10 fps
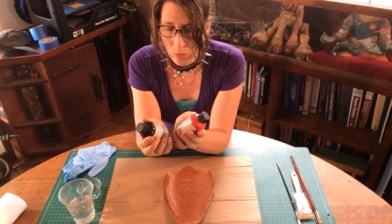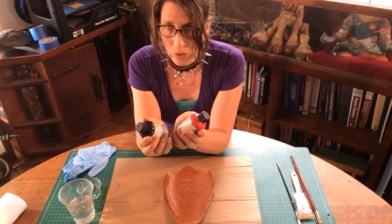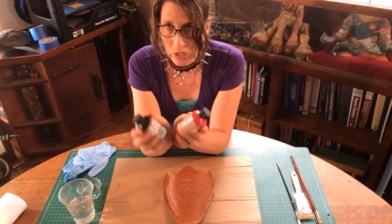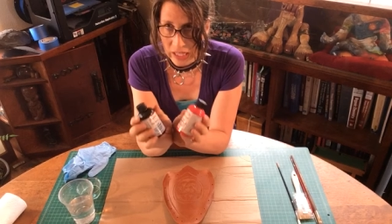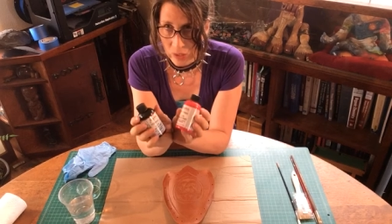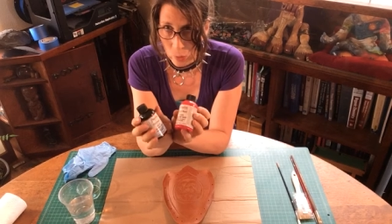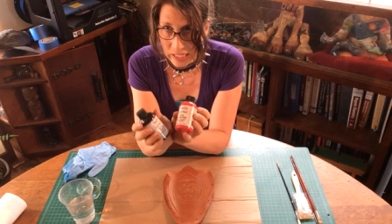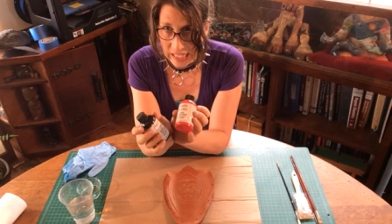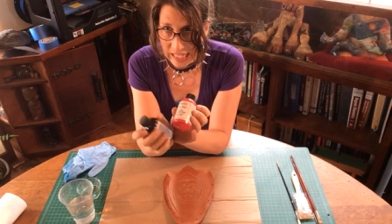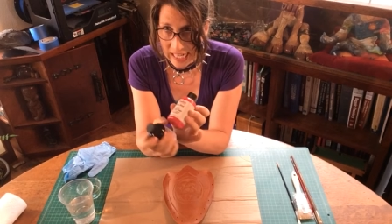when you get the
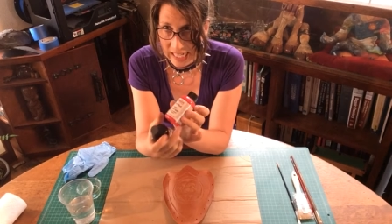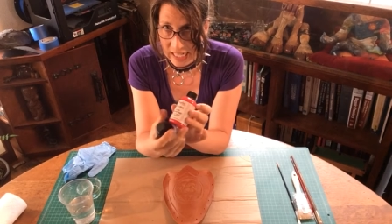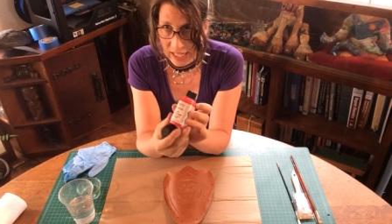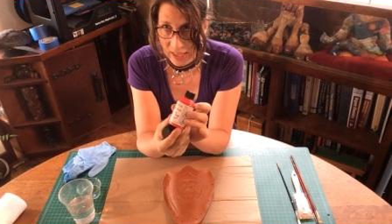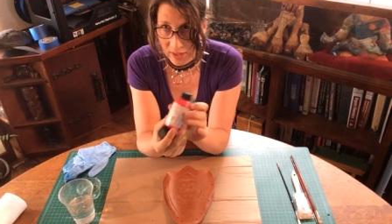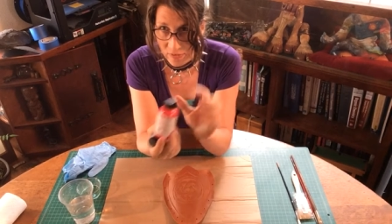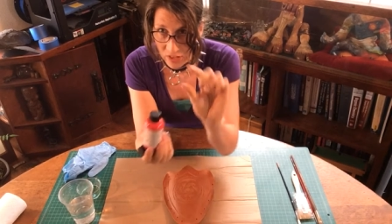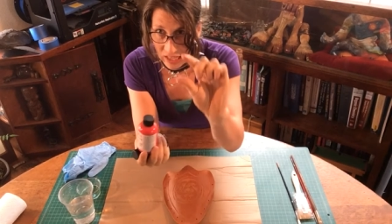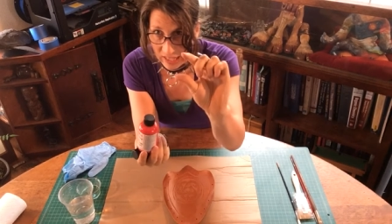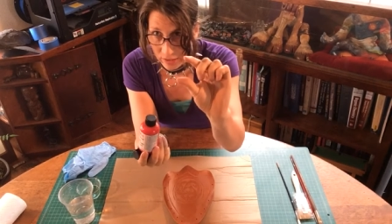ones at Tandy, they're
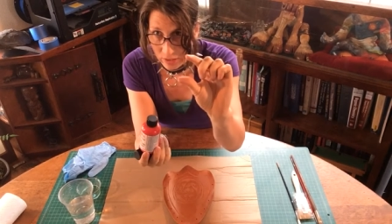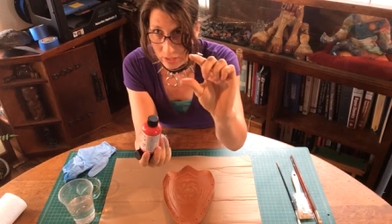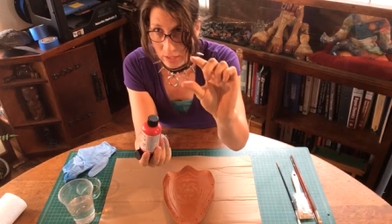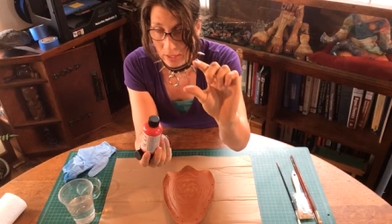very little.